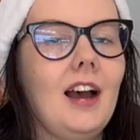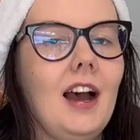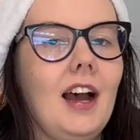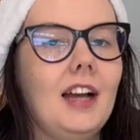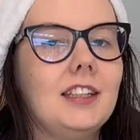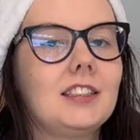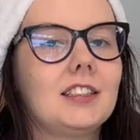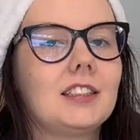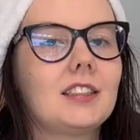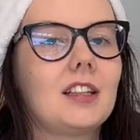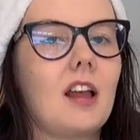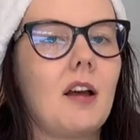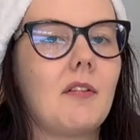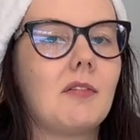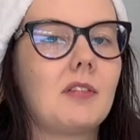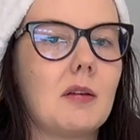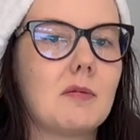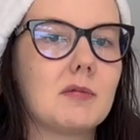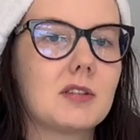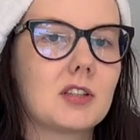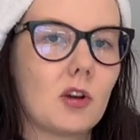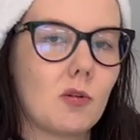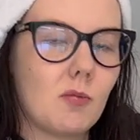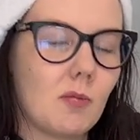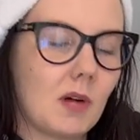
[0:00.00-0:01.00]
I just love
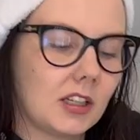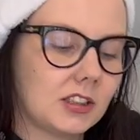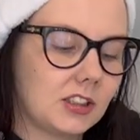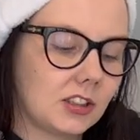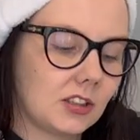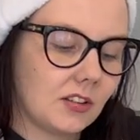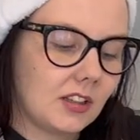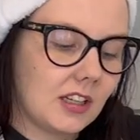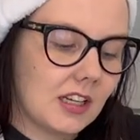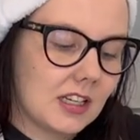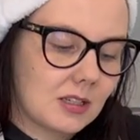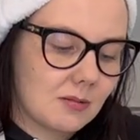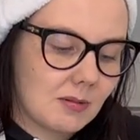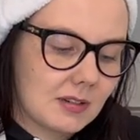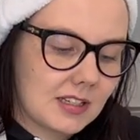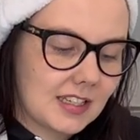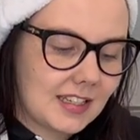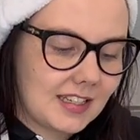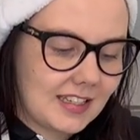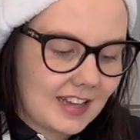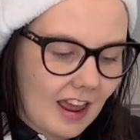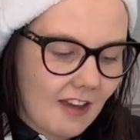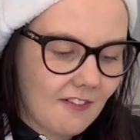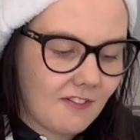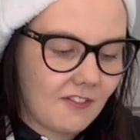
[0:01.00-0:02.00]
them so much. So this was
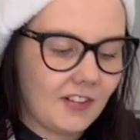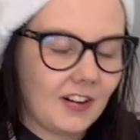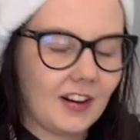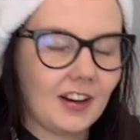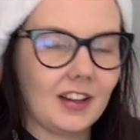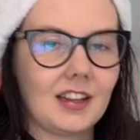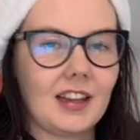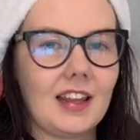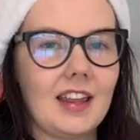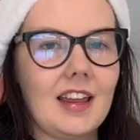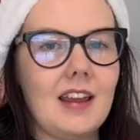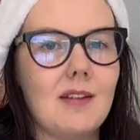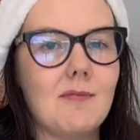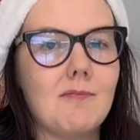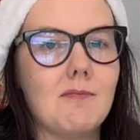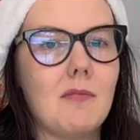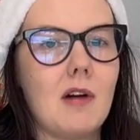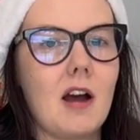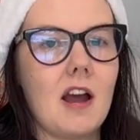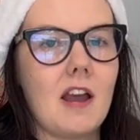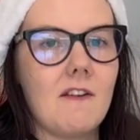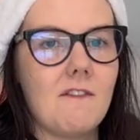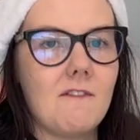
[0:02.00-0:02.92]
definitely my